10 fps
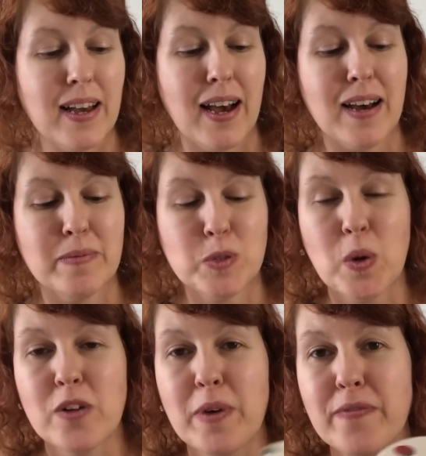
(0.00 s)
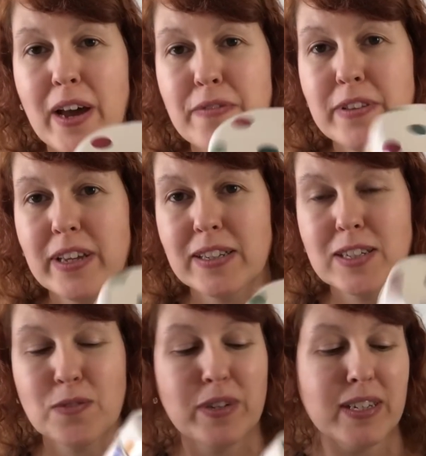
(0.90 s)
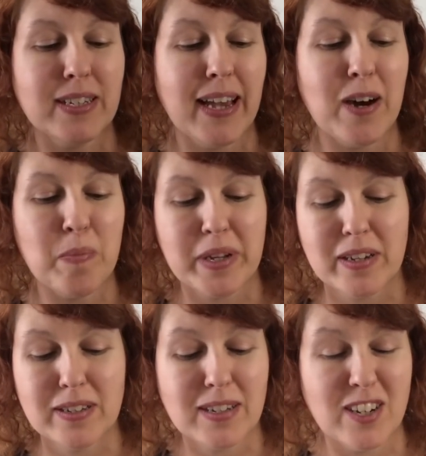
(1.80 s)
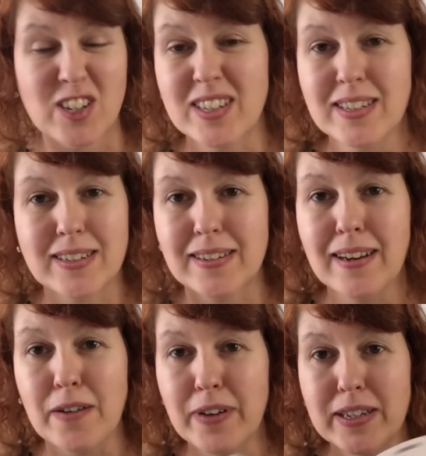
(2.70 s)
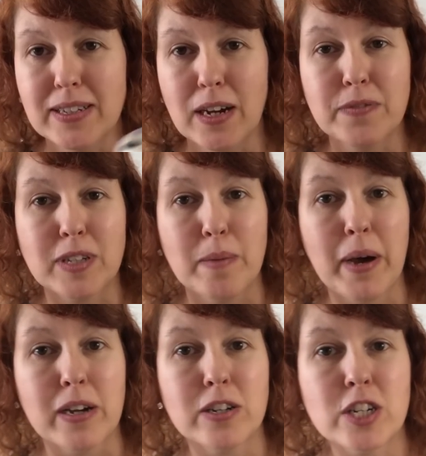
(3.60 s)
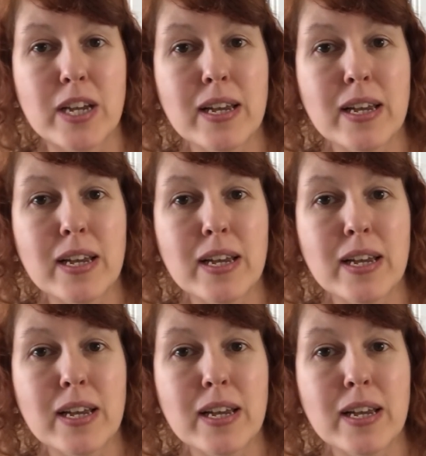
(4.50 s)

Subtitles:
It was one of my favourite things to resell because I just love her stuff so much.